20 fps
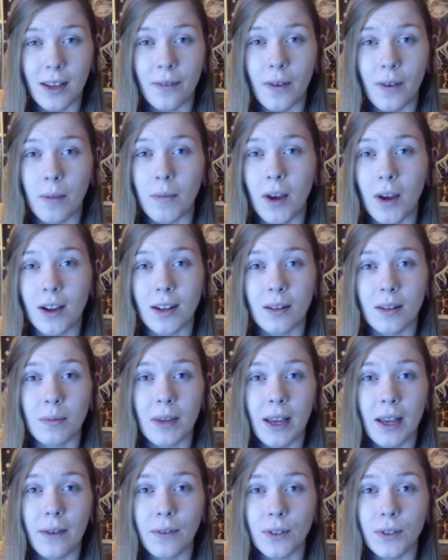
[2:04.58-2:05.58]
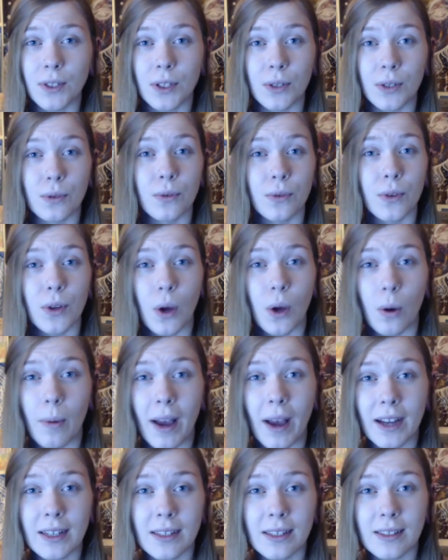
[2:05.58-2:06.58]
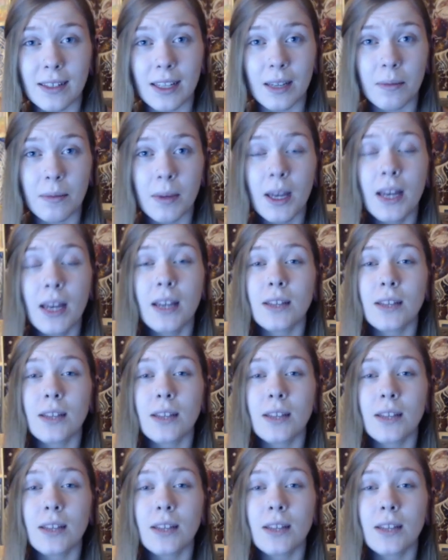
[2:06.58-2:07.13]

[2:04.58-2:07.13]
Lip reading: I'm not going to be able to go back to sleep.